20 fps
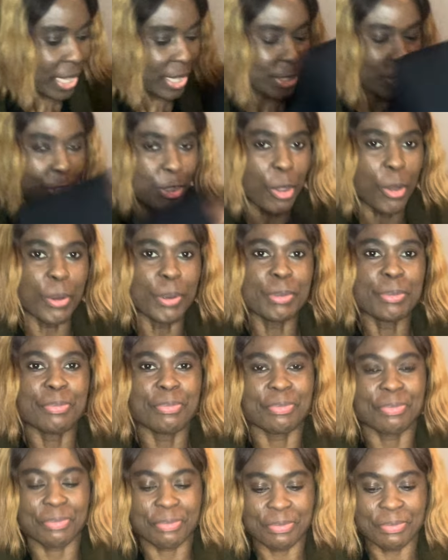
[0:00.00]
So
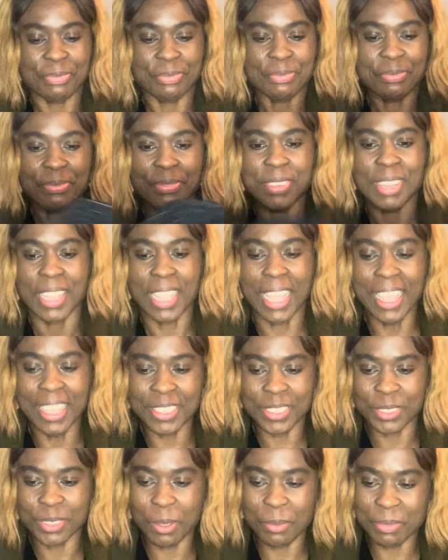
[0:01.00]

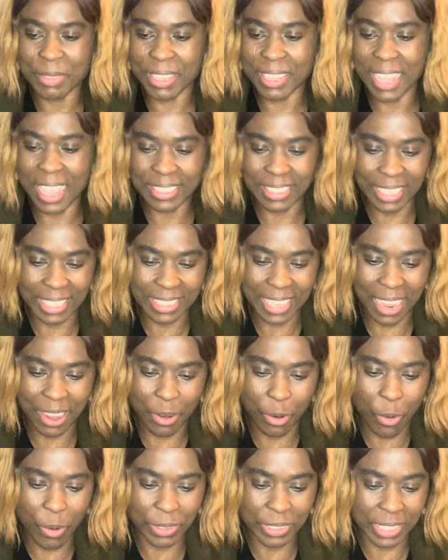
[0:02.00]
something else that I
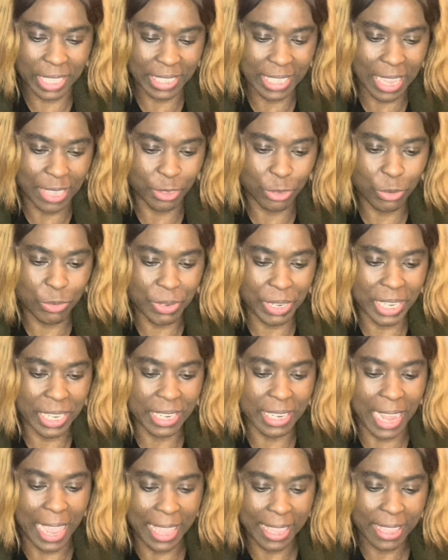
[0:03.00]
got that I do really
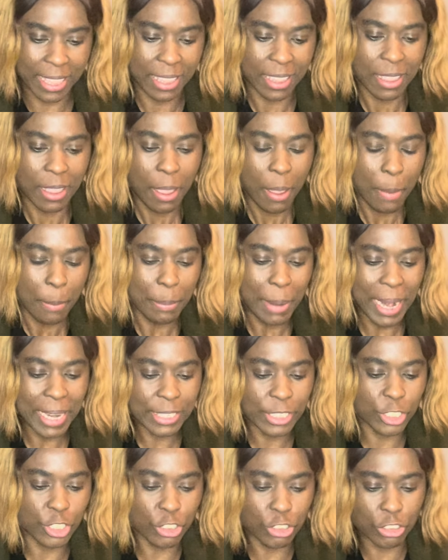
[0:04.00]
like,
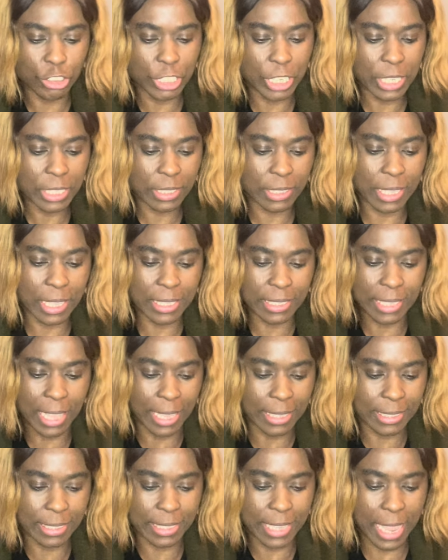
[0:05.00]
mind you, these things
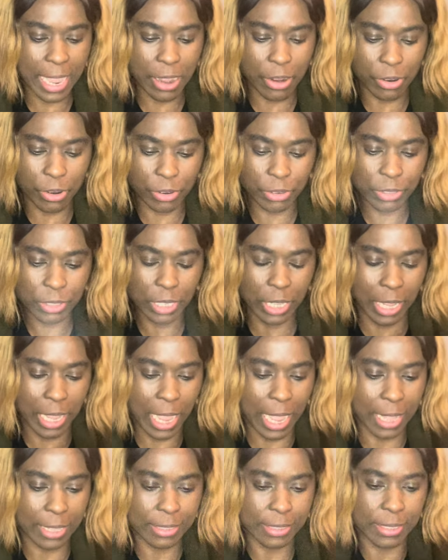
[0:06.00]
are sales,
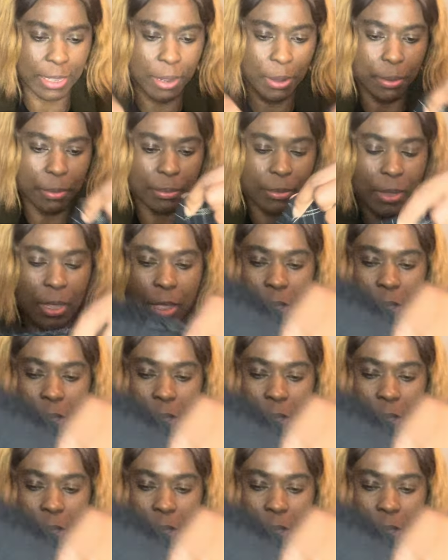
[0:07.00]
and